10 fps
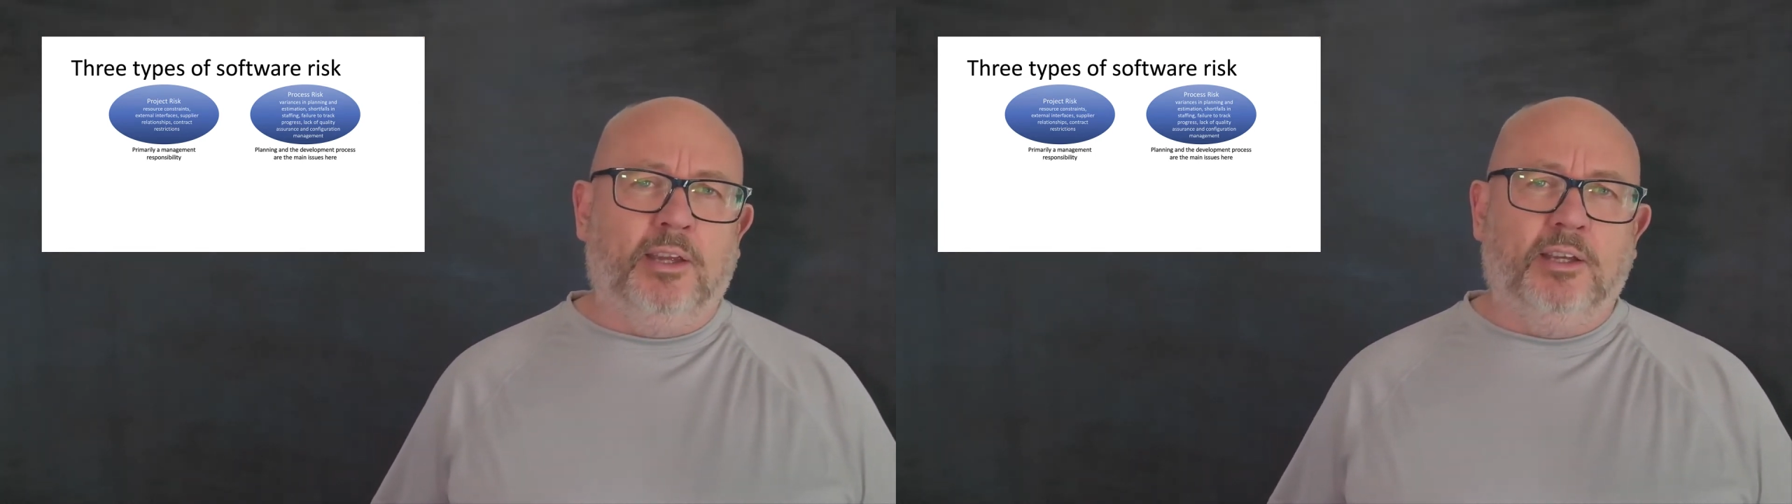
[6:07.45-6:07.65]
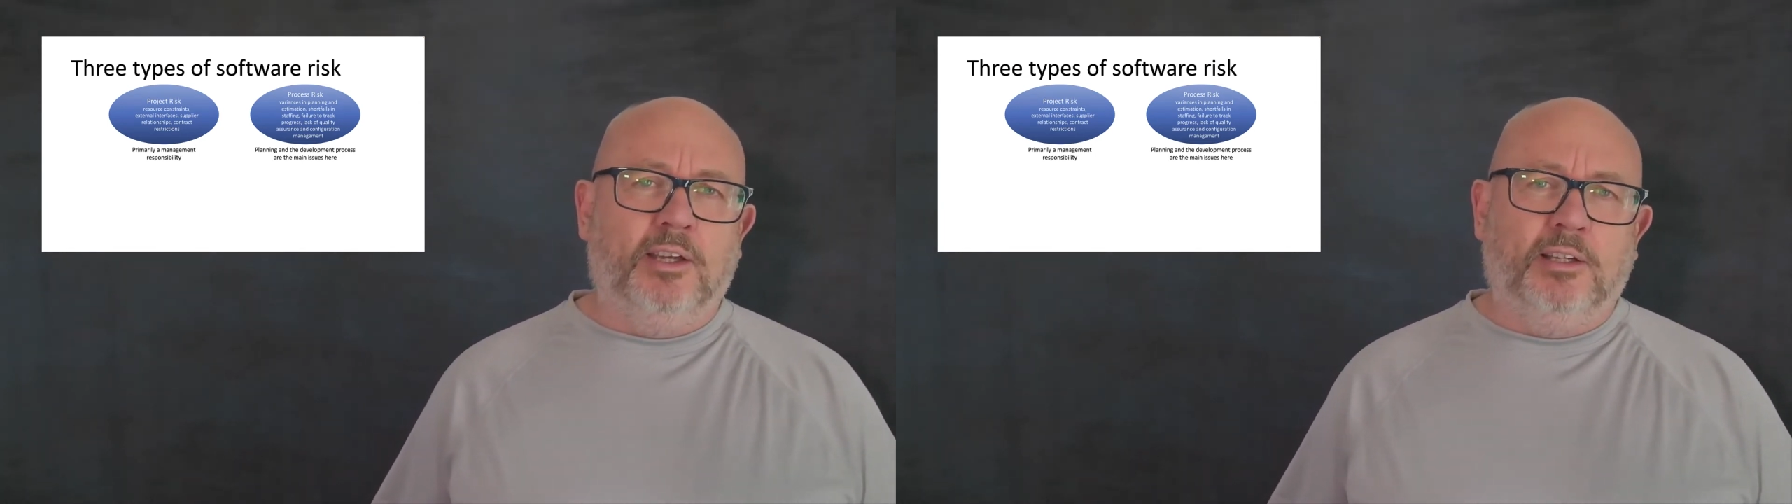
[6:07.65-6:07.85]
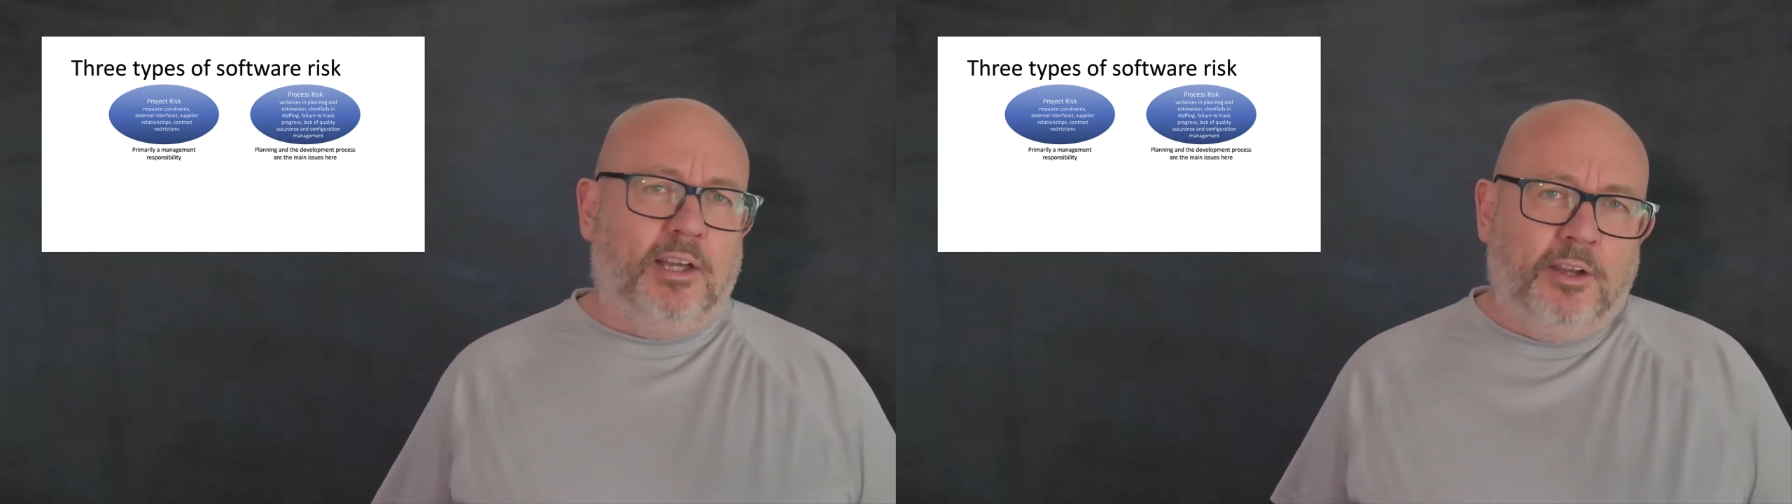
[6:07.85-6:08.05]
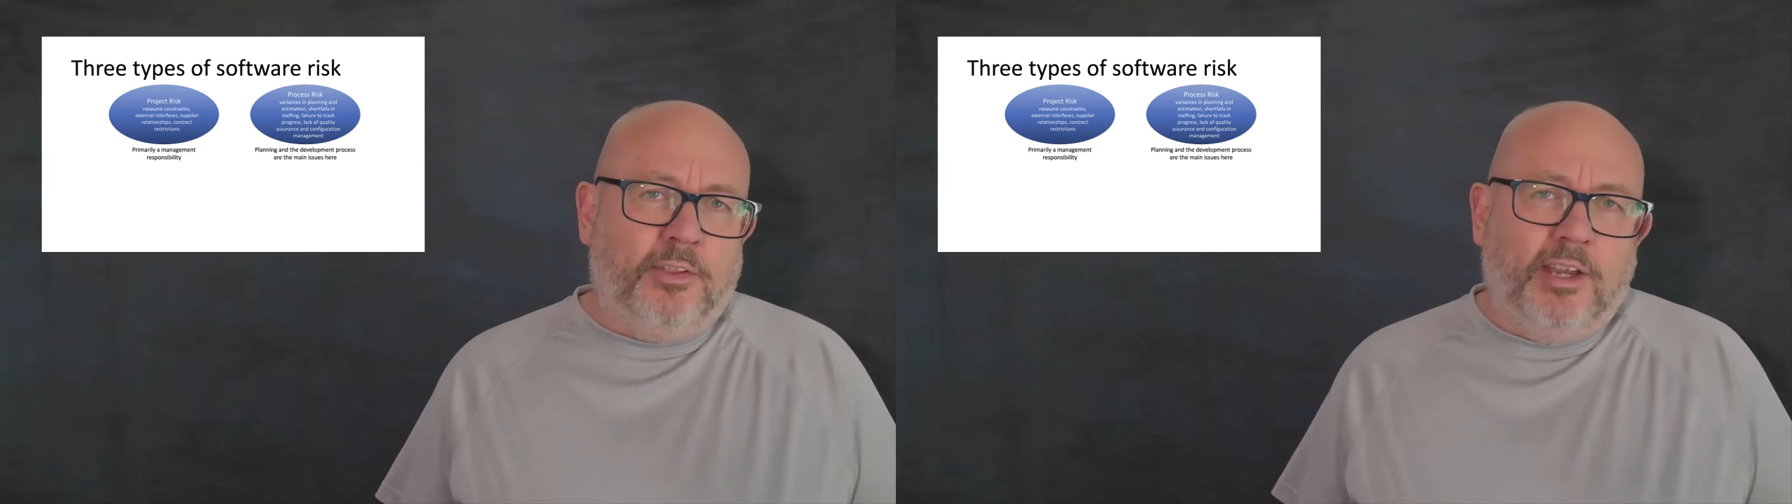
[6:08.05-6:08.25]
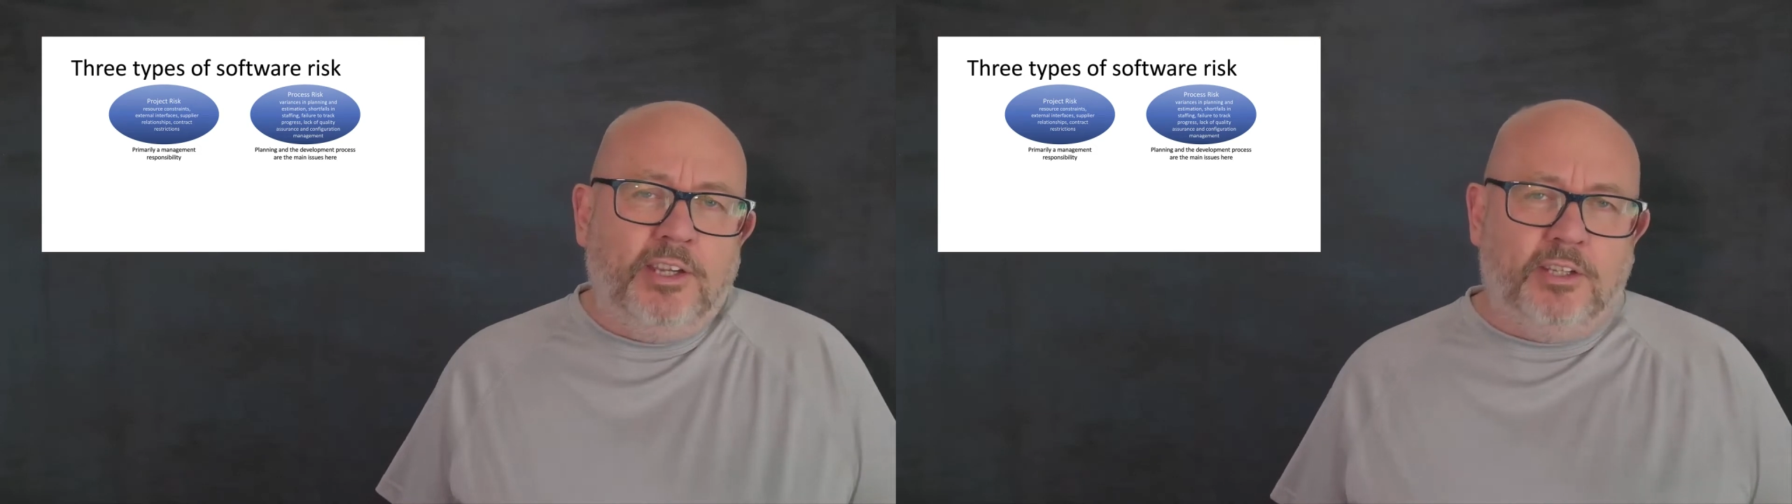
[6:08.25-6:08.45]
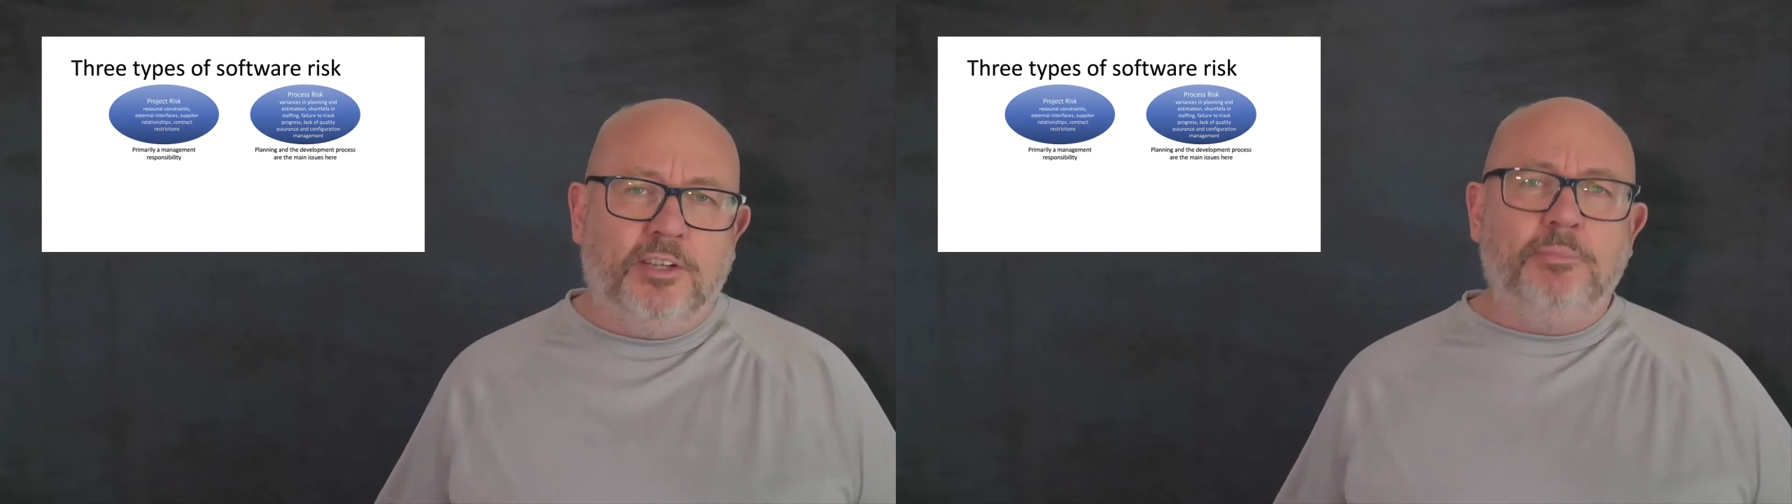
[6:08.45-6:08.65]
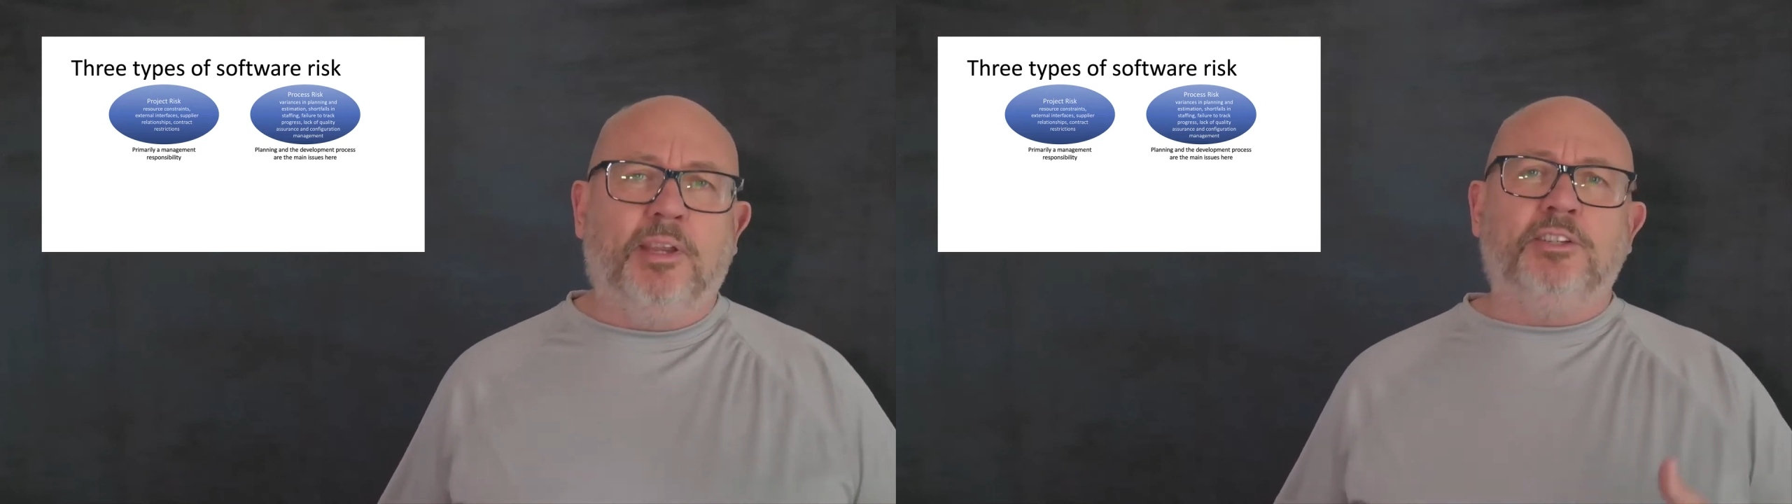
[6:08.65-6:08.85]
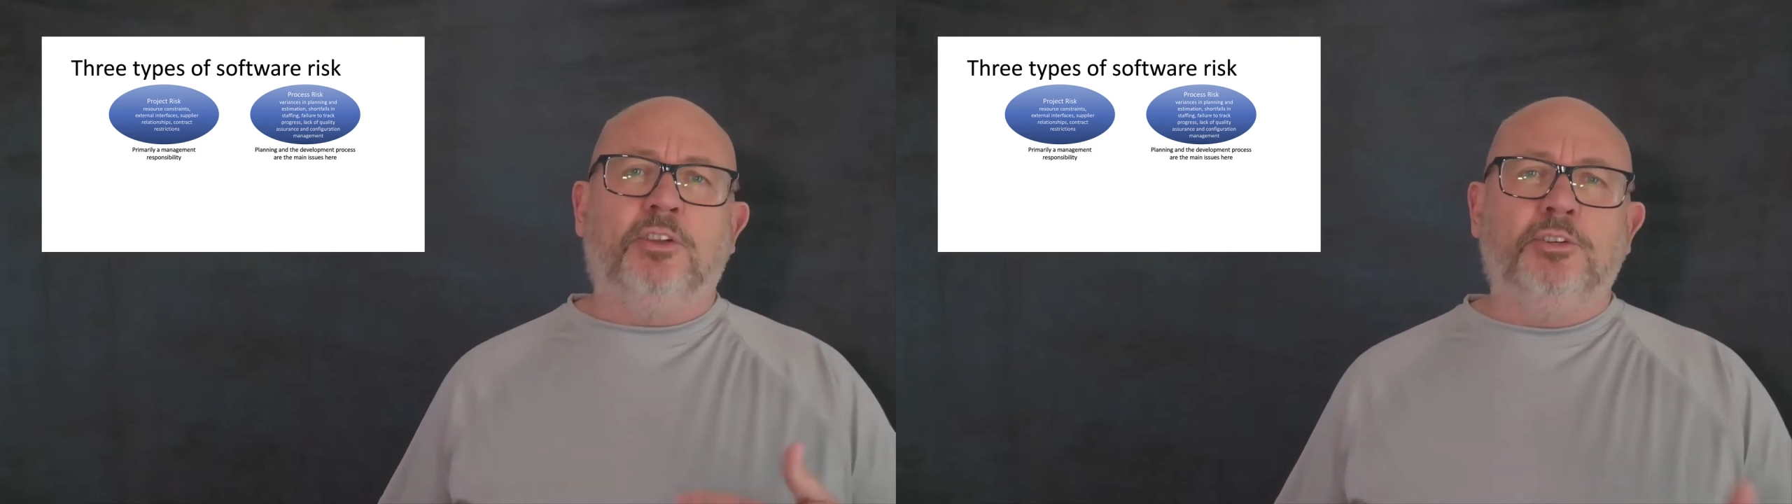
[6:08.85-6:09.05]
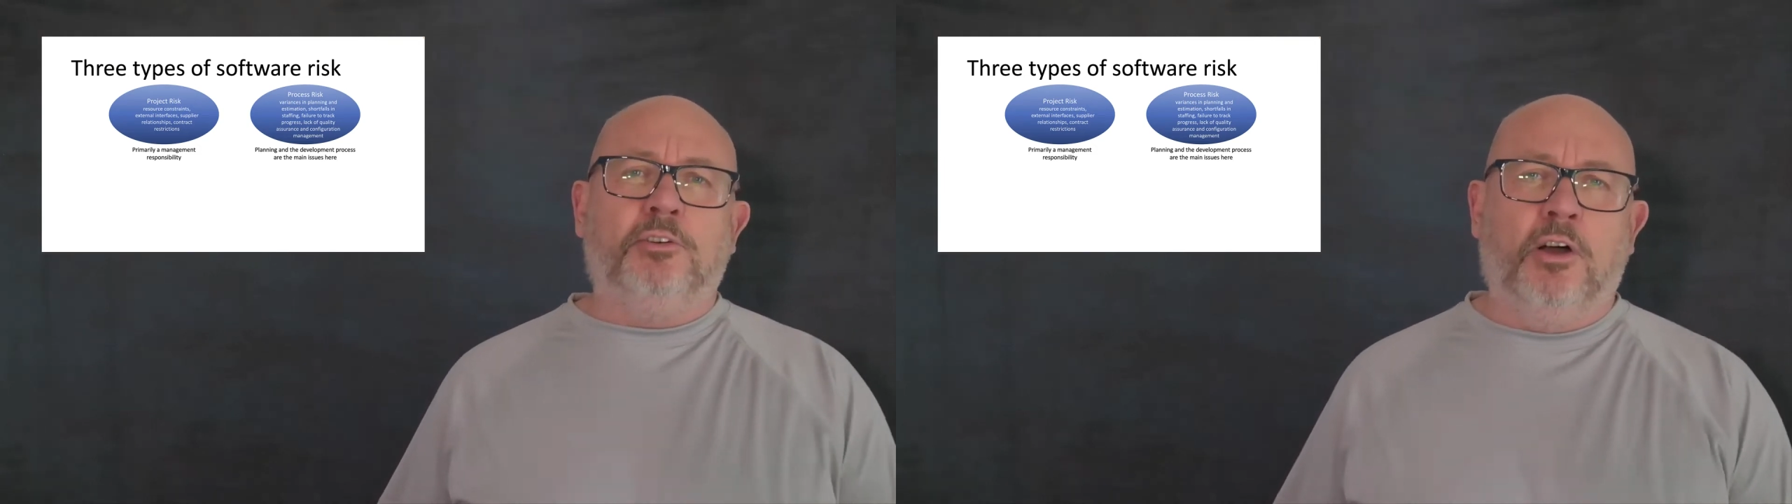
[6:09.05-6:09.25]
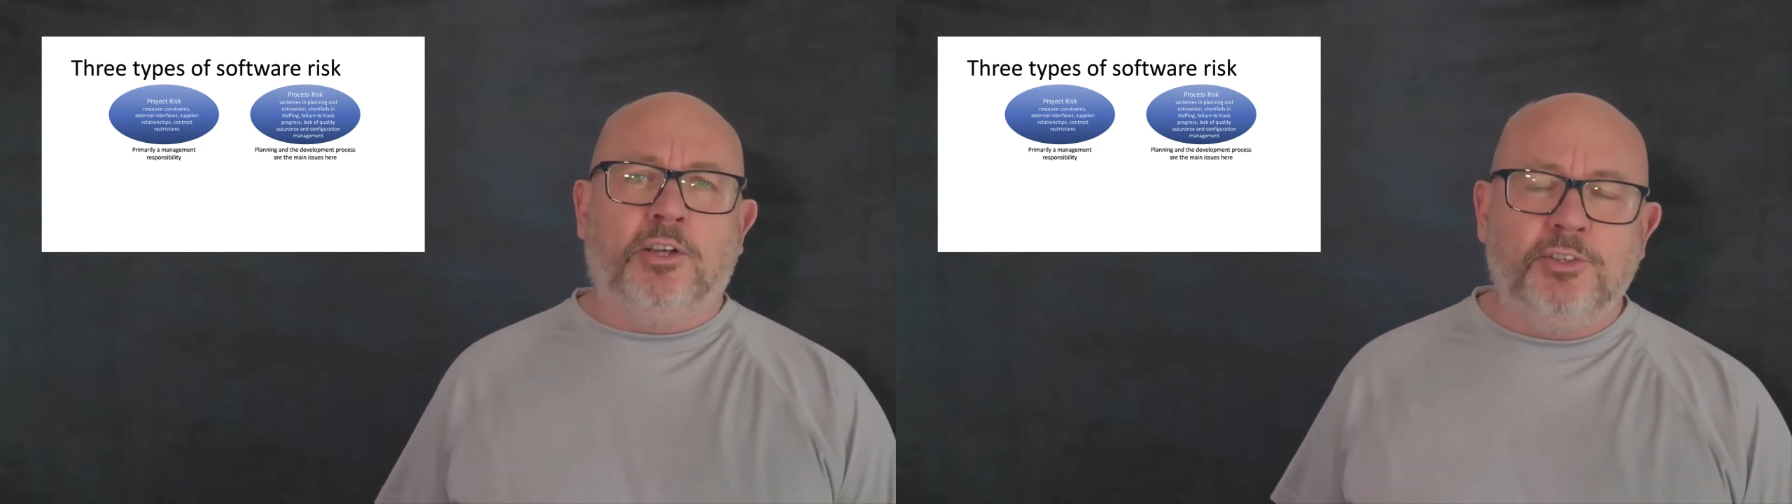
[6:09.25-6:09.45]
Another is something that's under
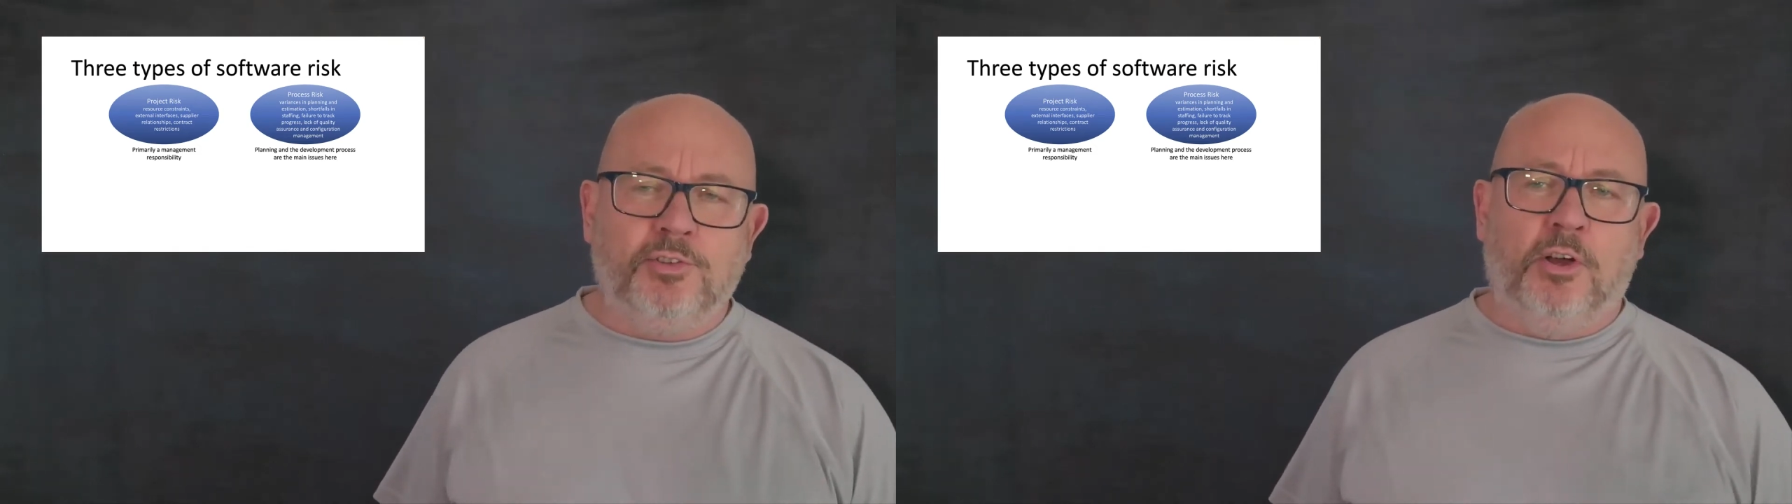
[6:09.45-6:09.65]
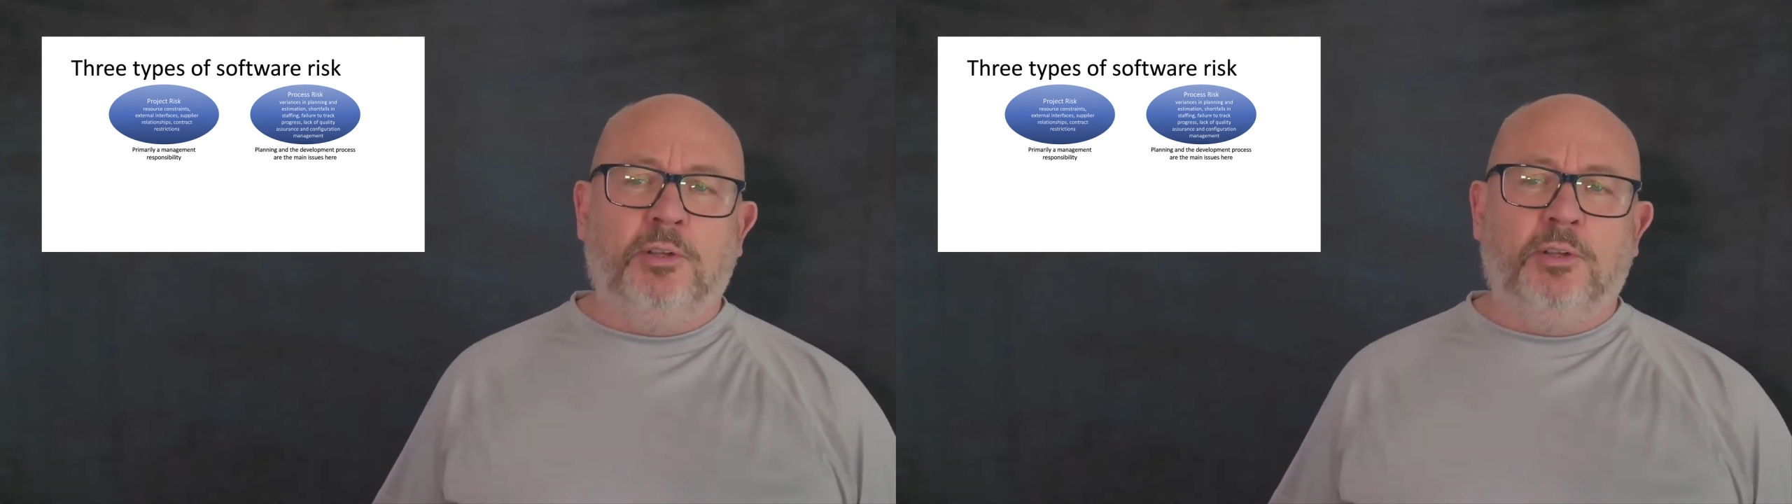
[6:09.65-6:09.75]
our control.